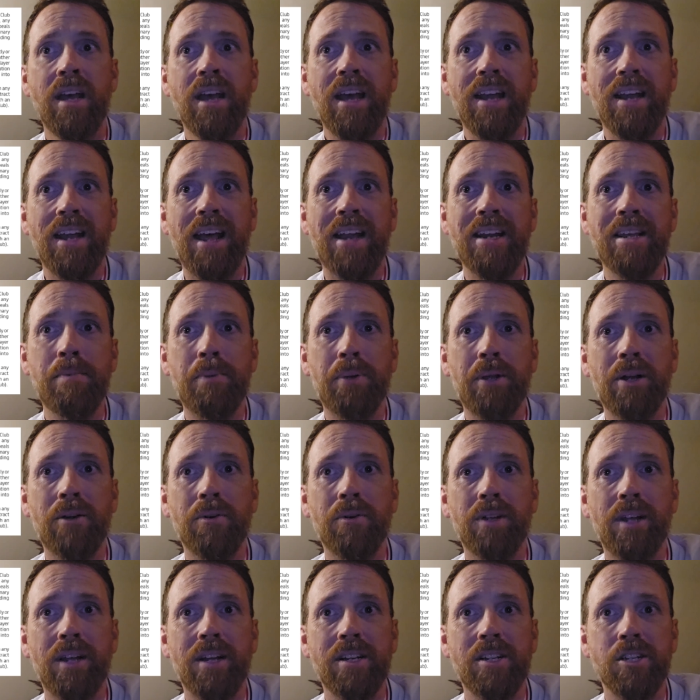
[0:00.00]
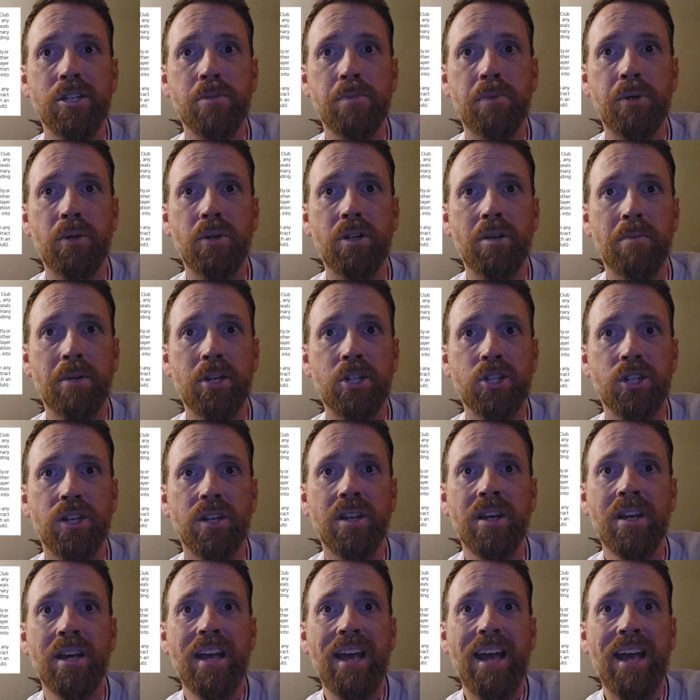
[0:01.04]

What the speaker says: and any player-related dispute commission,